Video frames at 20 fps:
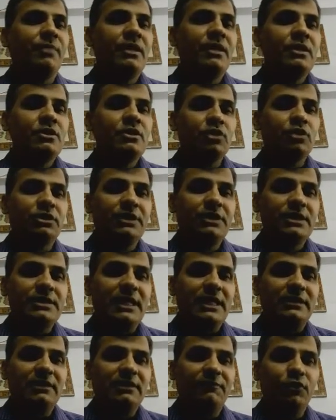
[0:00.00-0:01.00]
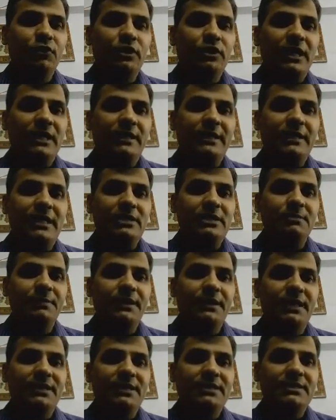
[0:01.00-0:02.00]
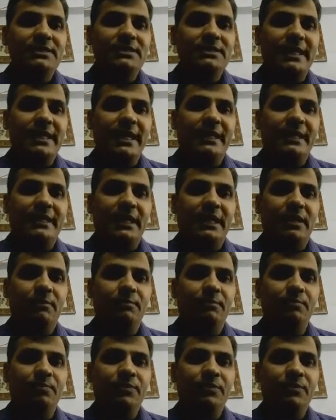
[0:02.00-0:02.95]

So these are the photon transmitted. The second term,